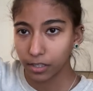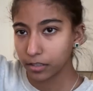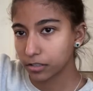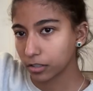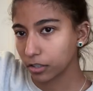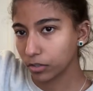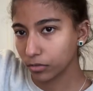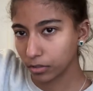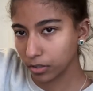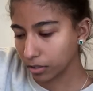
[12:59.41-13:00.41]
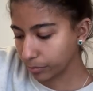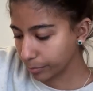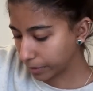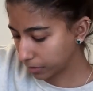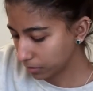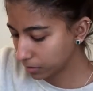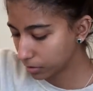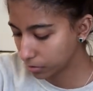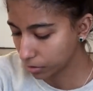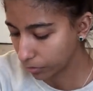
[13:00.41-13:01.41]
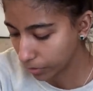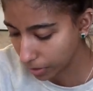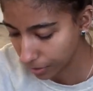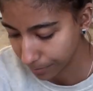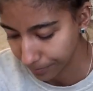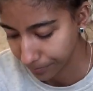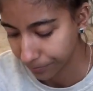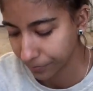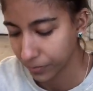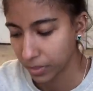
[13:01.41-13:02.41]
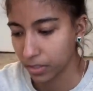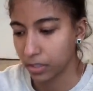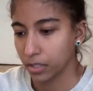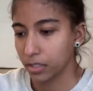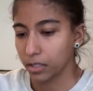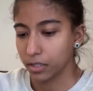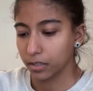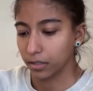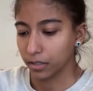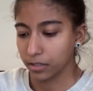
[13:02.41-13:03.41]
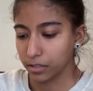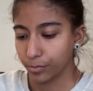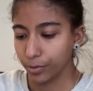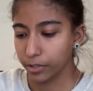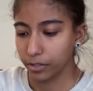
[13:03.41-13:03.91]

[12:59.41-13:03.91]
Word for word: It's a cute little belt. So um let's put